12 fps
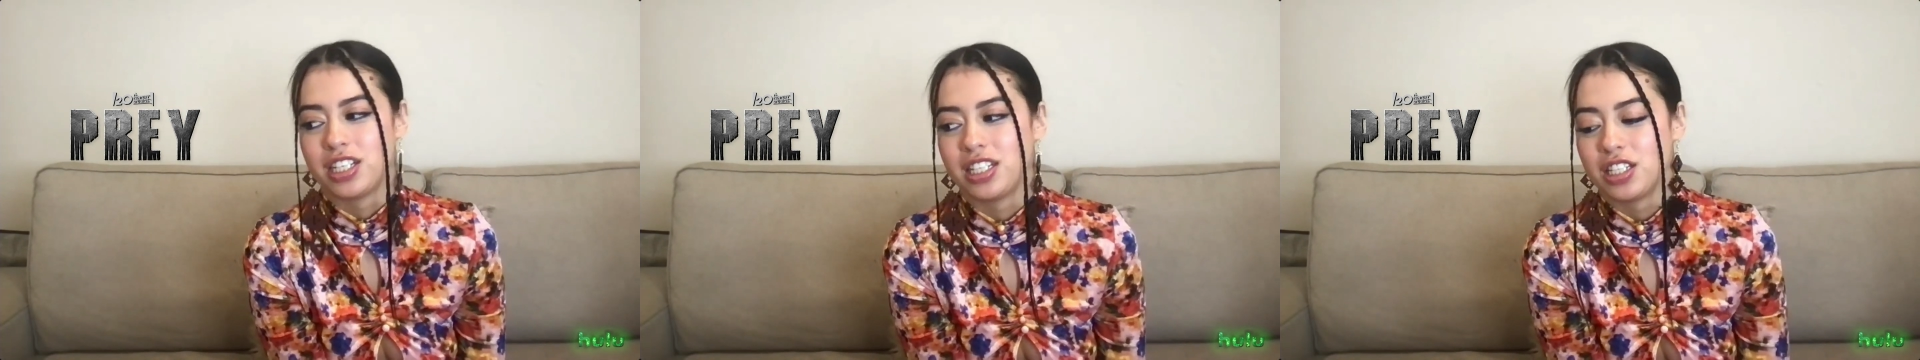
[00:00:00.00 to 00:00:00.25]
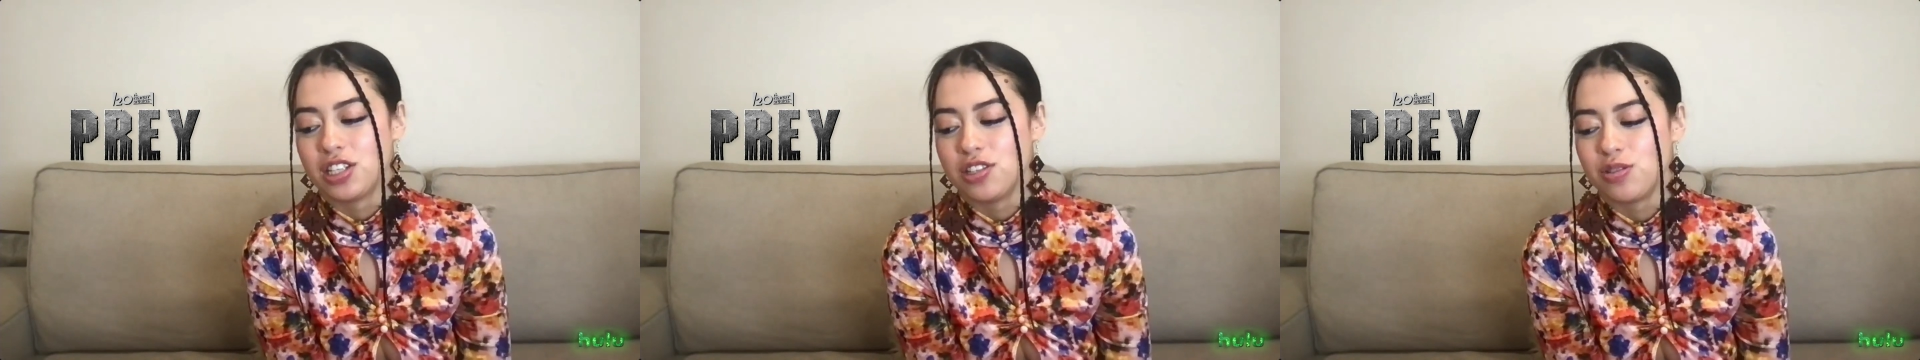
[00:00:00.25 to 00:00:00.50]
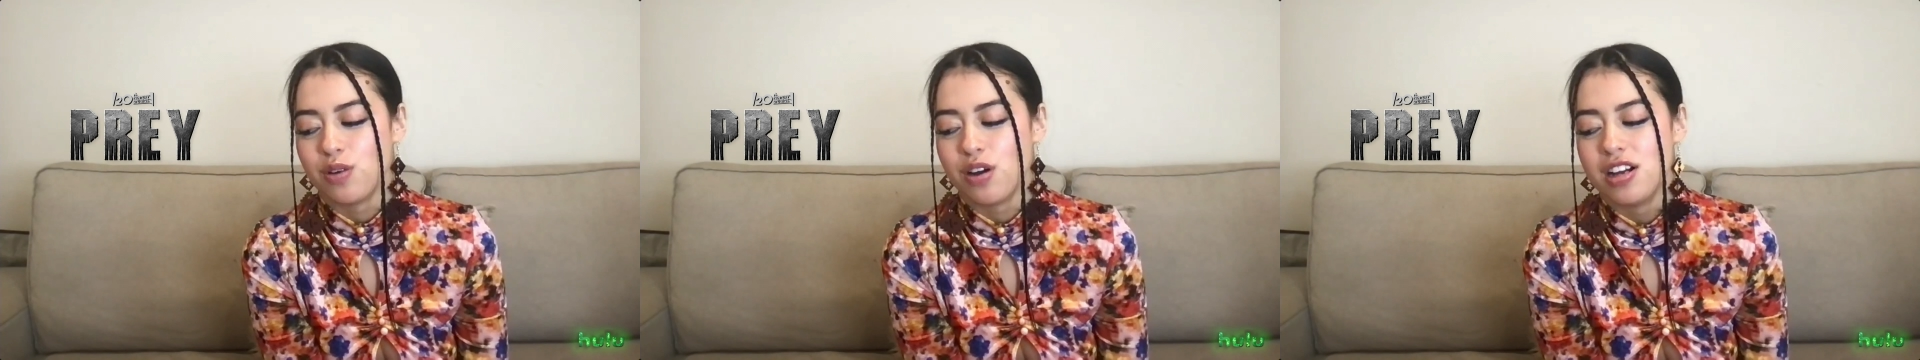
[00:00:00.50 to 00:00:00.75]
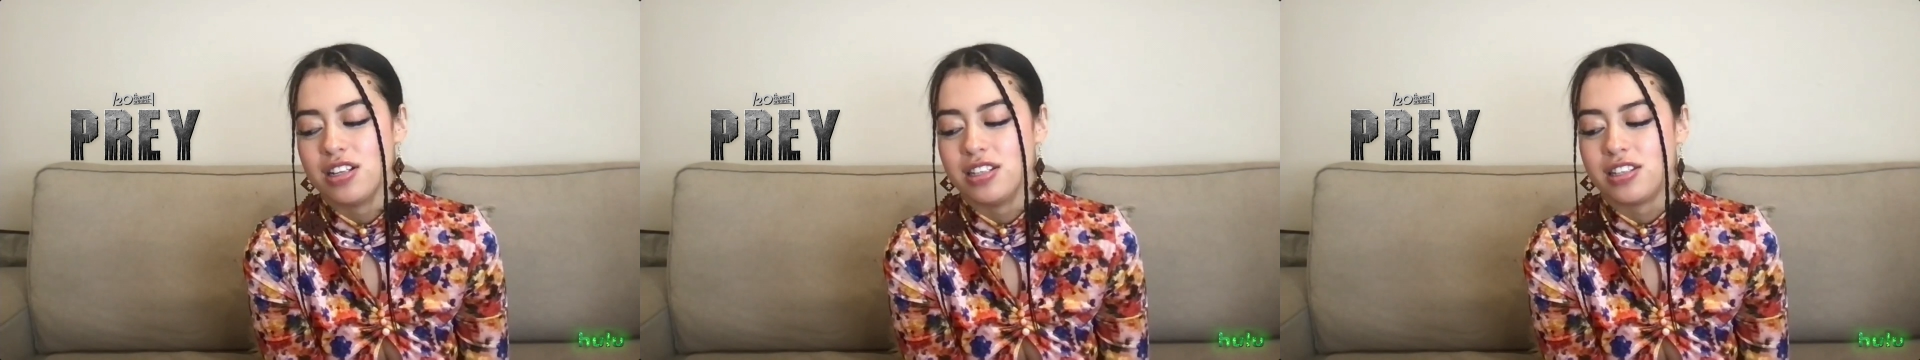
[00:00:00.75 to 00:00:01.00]
that this
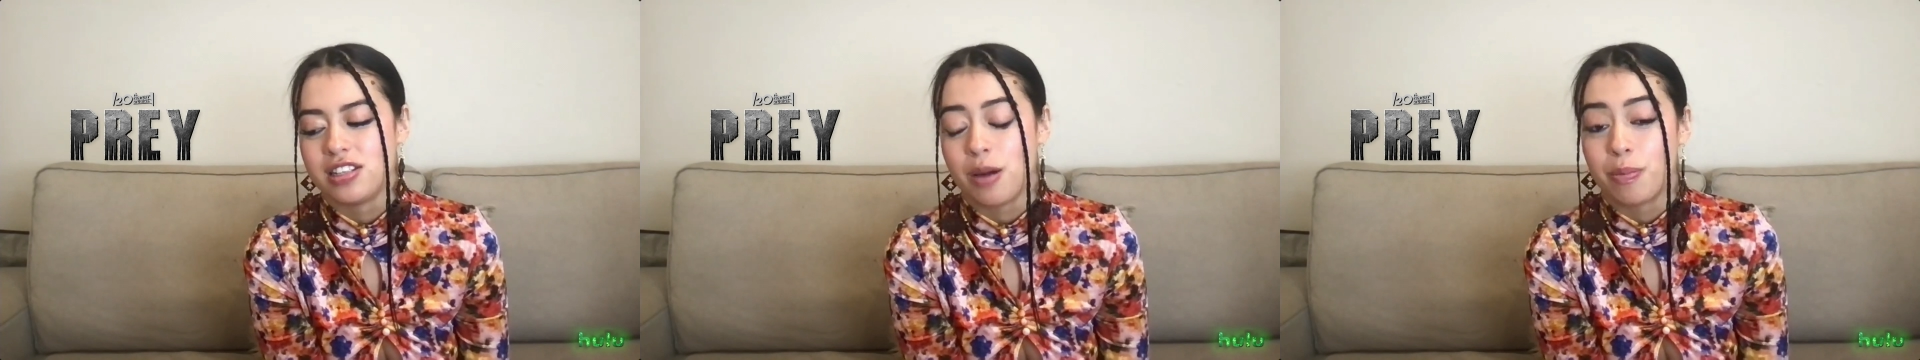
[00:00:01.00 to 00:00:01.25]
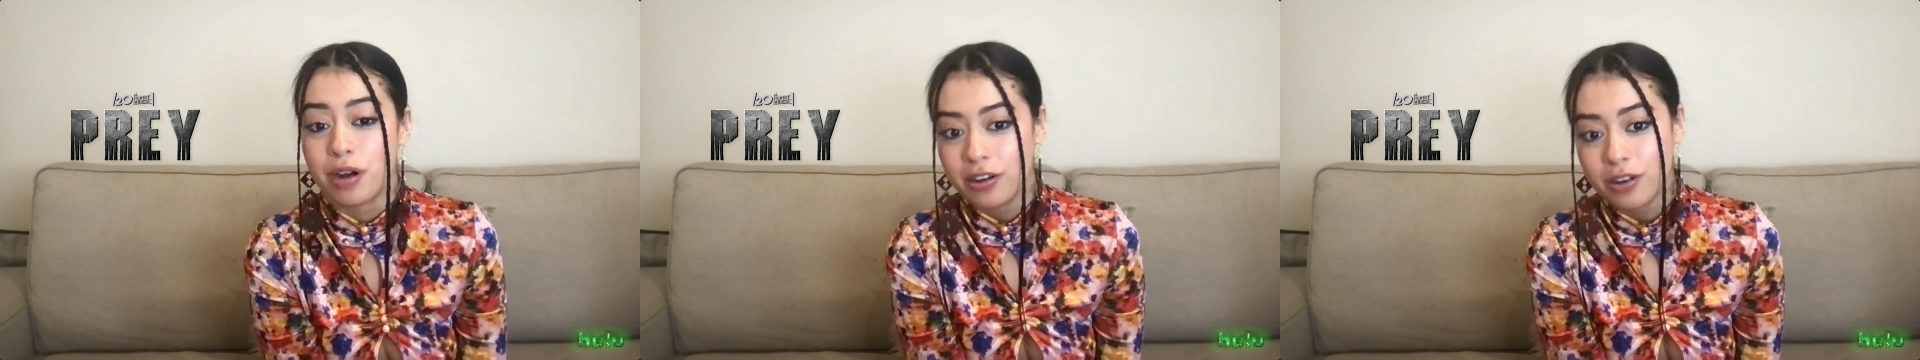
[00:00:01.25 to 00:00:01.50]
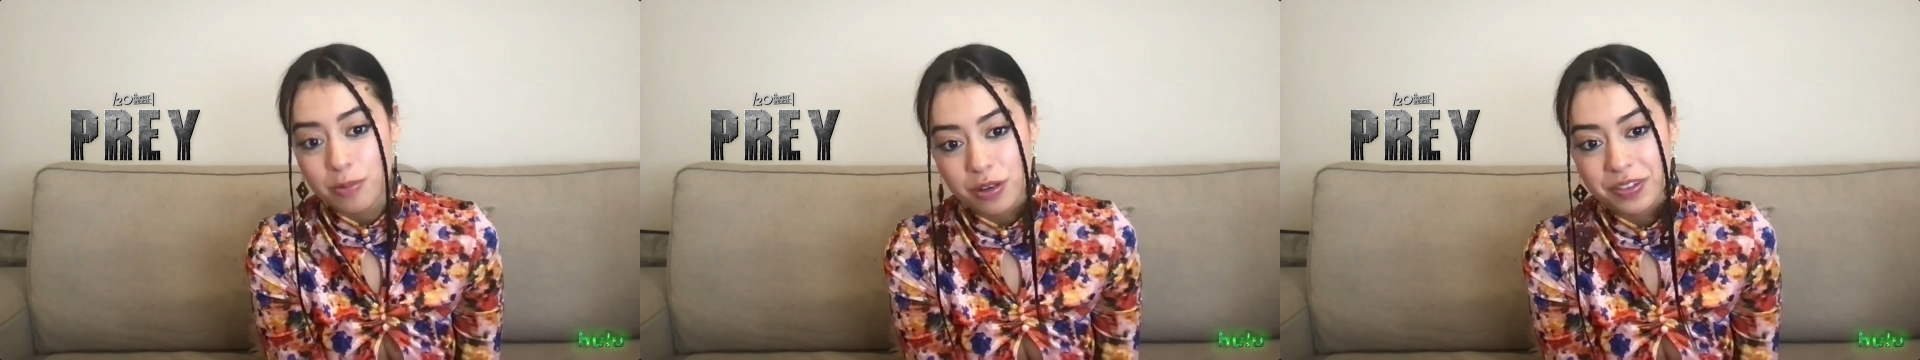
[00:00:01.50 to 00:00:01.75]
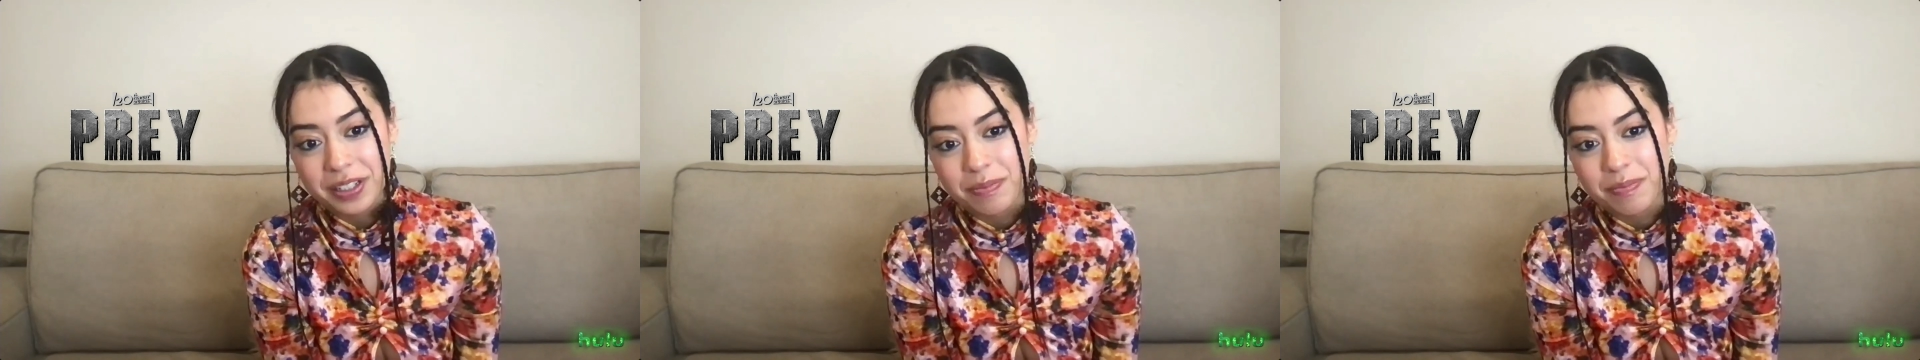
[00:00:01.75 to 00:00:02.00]
was a Predator
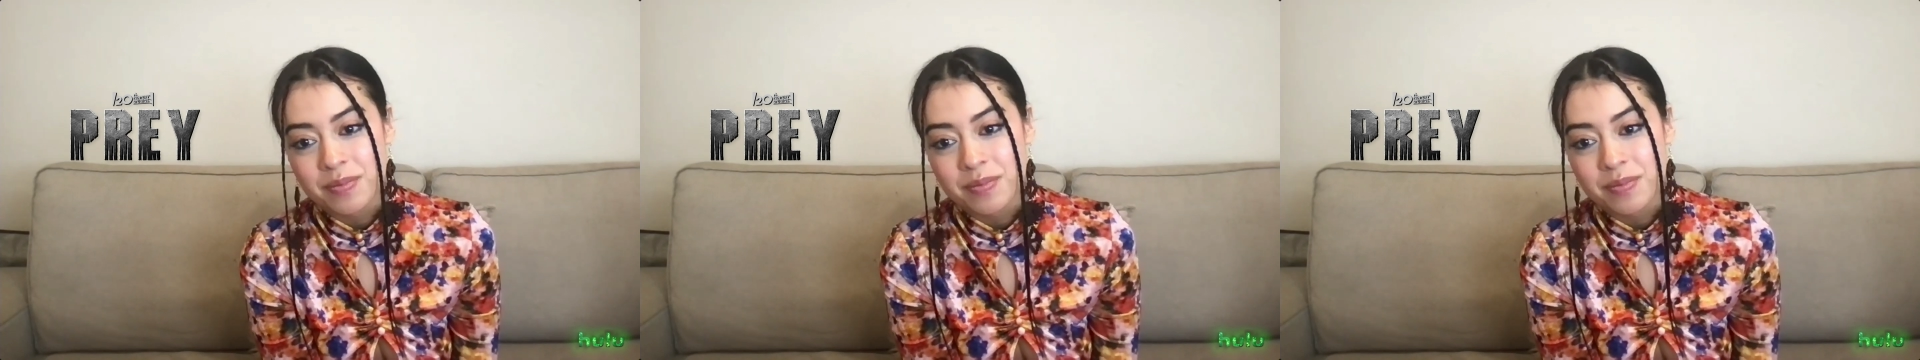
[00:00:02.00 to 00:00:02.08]
movie.